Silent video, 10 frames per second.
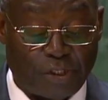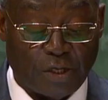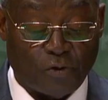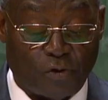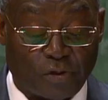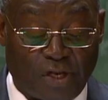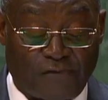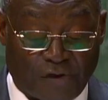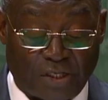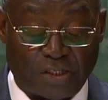the
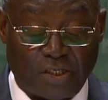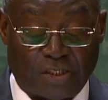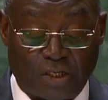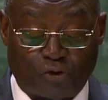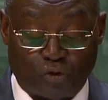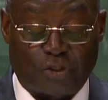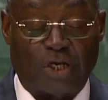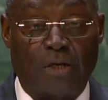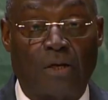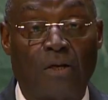PSGov.
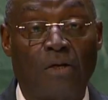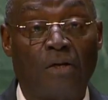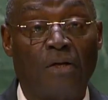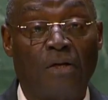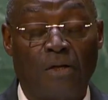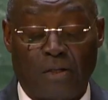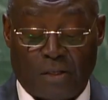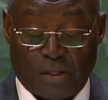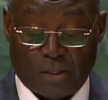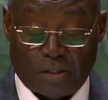This program helps
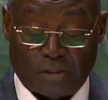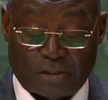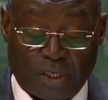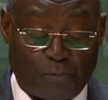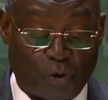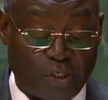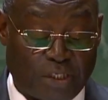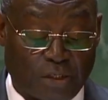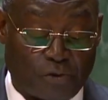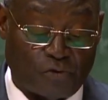to counter
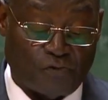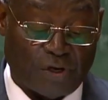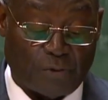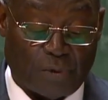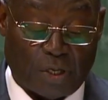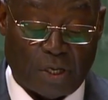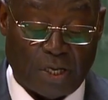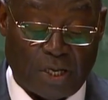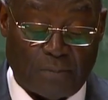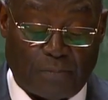social
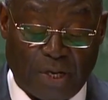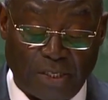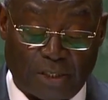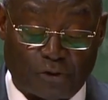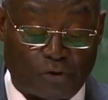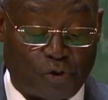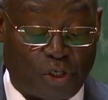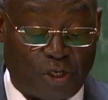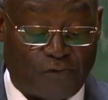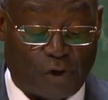fragility. The
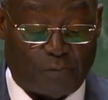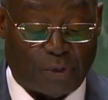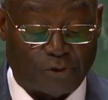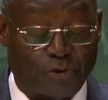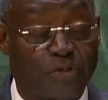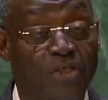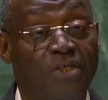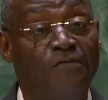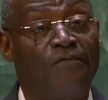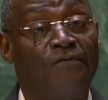policy of the
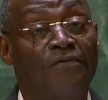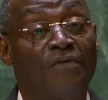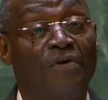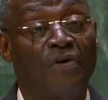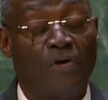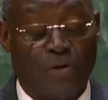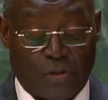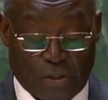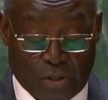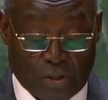government
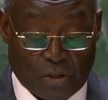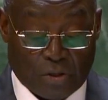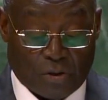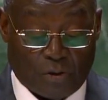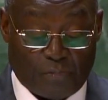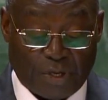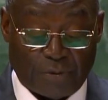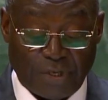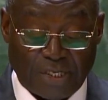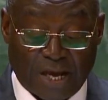and
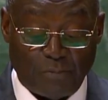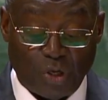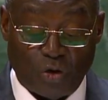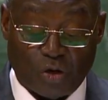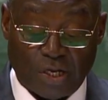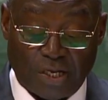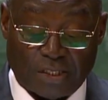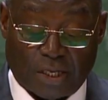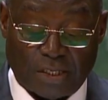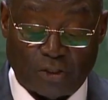successive
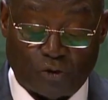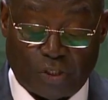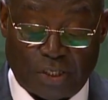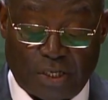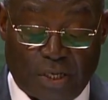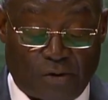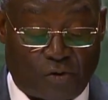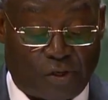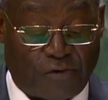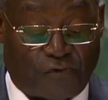development national
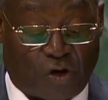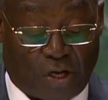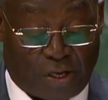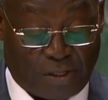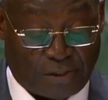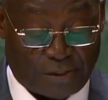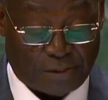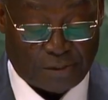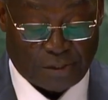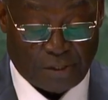development plans have
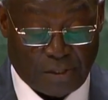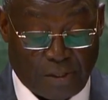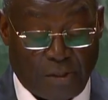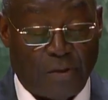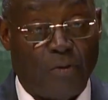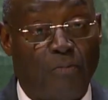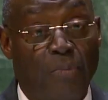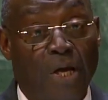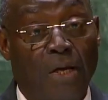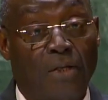helped to improve